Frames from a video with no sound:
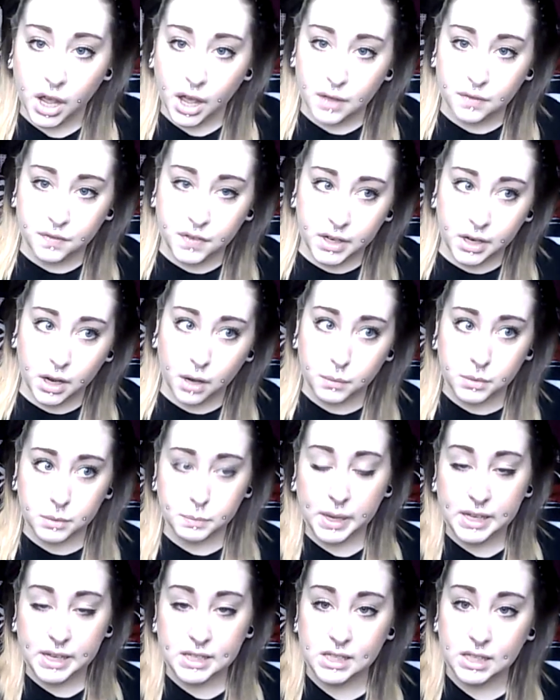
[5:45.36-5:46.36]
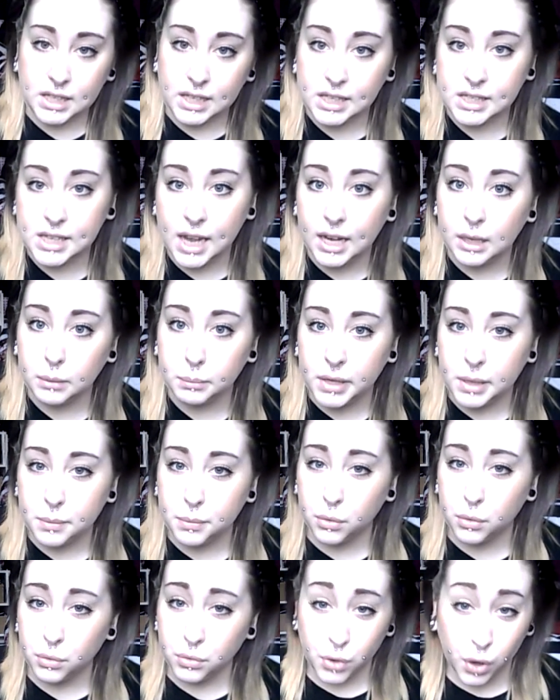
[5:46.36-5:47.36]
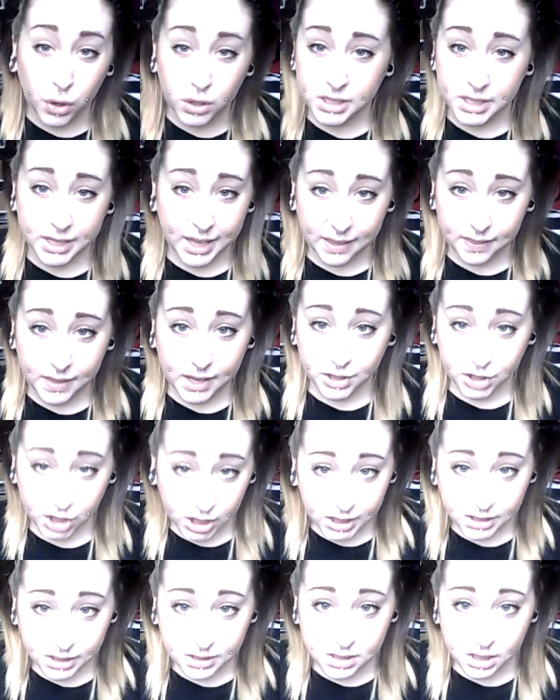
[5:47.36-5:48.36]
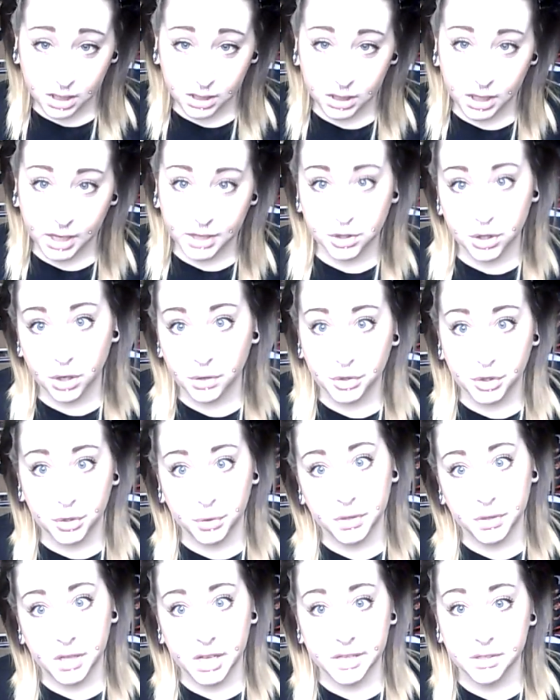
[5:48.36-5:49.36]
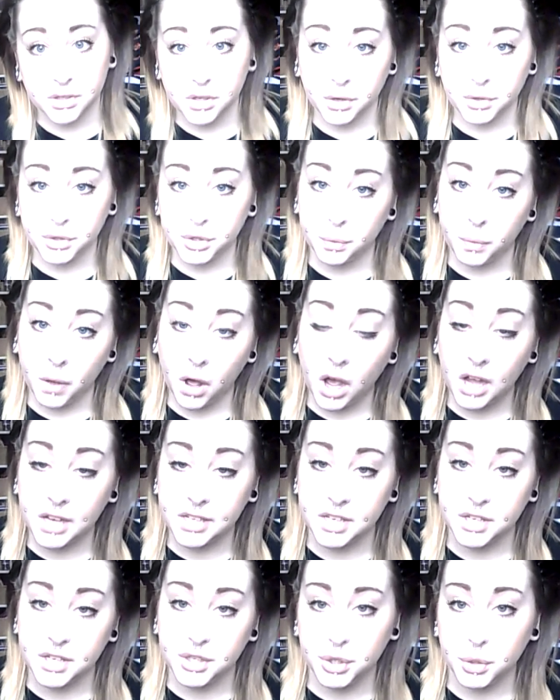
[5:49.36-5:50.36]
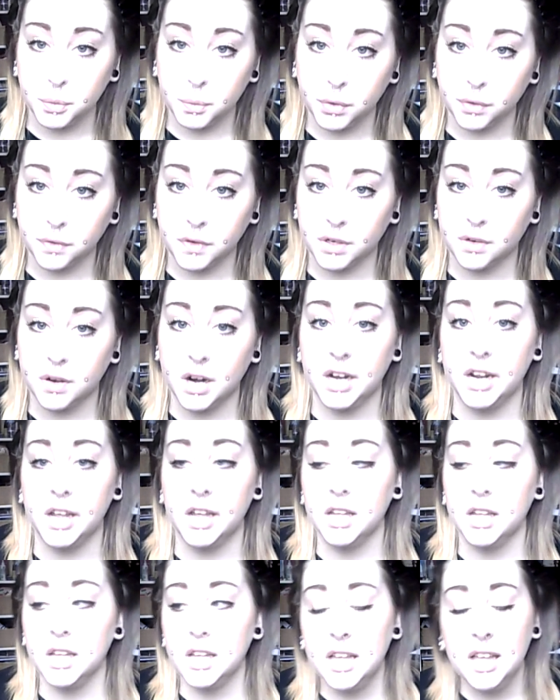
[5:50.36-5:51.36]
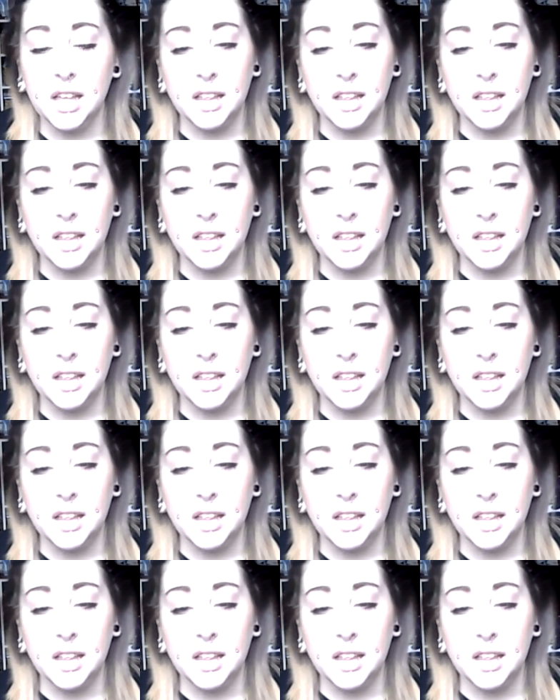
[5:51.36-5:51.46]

Her video was basically telling people not to get their cheeks done, like, don't do this, don't do what I did, you will regret it.